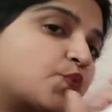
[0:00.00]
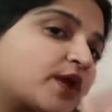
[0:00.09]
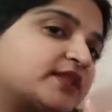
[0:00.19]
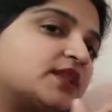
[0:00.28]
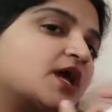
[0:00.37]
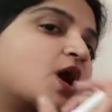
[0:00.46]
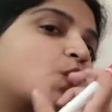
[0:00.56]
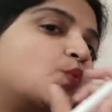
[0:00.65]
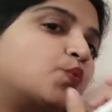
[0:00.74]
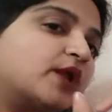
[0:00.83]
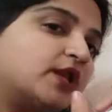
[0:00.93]
With,
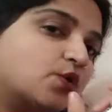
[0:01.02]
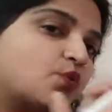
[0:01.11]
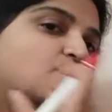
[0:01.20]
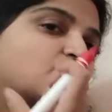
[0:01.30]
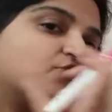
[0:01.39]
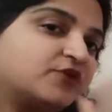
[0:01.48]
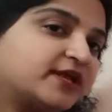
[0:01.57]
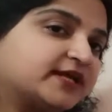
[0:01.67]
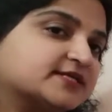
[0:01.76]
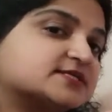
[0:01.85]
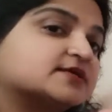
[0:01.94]
willow,
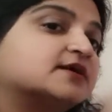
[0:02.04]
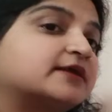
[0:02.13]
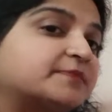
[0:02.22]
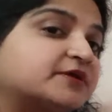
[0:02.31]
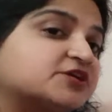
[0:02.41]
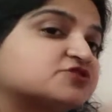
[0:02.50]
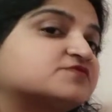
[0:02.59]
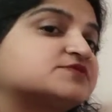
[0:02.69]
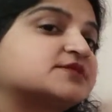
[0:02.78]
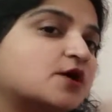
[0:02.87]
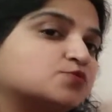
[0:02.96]
weeds, repetition of
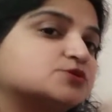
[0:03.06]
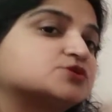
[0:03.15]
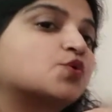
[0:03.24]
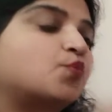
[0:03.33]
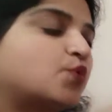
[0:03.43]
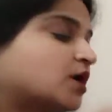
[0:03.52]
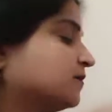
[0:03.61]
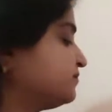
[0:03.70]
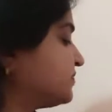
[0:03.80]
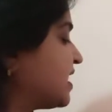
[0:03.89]
sounds, verb.